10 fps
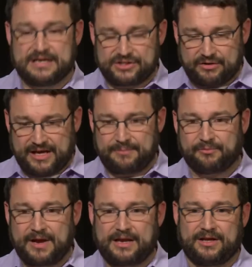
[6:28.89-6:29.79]
as you keep
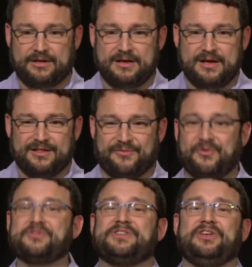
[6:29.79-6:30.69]
reading, the
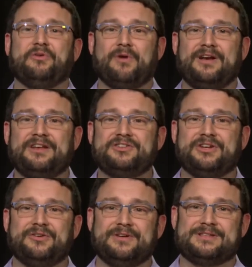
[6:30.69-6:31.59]
first thing you run
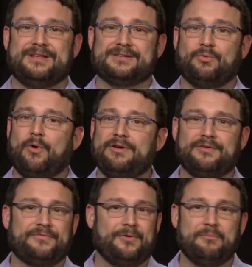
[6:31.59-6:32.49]
into is this
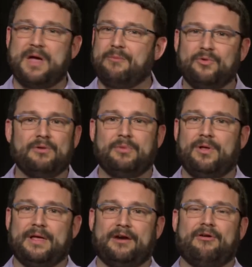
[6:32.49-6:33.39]
wonderful,
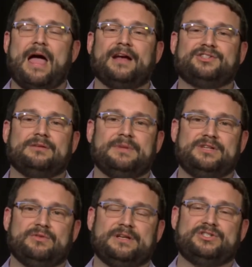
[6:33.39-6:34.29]
memorable interaction
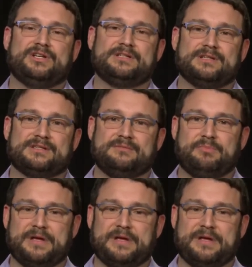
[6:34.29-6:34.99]
between Jesus and